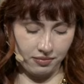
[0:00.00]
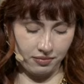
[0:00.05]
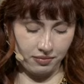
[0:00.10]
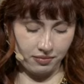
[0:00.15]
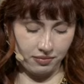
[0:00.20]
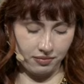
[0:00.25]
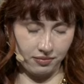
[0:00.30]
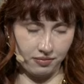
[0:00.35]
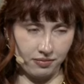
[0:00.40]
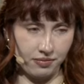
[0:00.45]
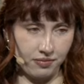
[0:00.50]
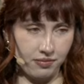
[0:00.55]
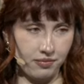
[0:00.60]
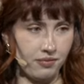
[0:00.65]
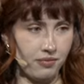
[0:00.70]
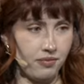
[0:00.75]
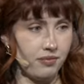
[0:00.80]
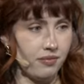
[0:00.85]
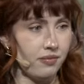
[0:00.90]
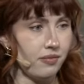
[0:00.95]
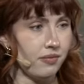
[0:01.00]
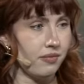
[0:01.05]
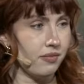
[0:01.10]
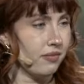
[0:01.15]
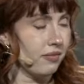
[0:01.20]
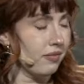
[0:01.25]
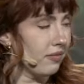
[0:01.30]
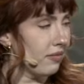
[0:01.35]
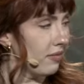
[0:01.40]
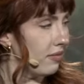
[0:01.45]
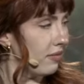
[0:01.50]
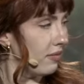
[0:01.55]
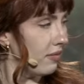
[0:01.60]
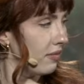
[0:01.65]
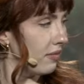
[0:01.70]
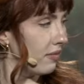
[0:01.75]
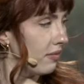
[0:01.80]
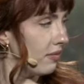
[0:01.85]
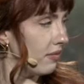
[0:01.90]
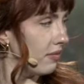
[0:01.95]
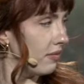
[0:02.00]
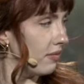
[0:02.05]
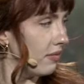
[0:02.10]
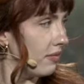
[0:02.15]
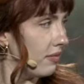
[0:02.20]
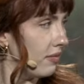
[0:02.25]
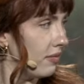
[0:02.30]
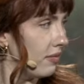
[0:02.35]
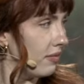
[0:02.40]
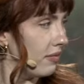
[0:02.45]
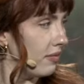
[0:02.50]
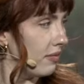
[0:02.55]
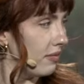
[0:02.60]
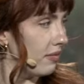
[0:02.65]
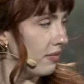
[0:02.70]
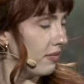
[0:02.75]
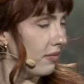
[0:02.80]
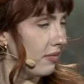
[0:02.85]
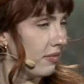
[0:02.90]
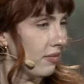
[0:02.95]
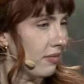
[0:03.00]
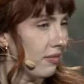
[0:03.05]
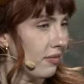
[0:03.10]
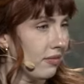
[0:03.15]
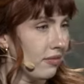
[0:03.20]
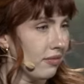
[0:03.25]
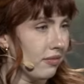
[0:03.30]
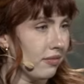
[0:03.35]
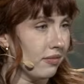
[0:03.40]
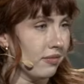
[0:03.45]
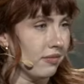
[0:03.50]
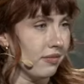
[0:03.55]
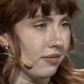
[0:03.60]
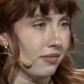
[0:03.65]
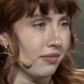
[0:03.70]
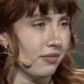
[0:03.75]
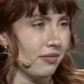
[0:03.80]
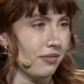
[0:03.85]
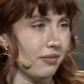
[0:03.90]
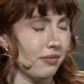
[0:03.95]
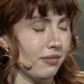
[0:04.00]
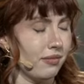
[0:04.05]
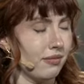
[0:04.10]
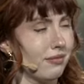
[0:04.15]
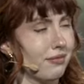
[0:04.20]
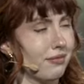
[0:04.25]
(silent)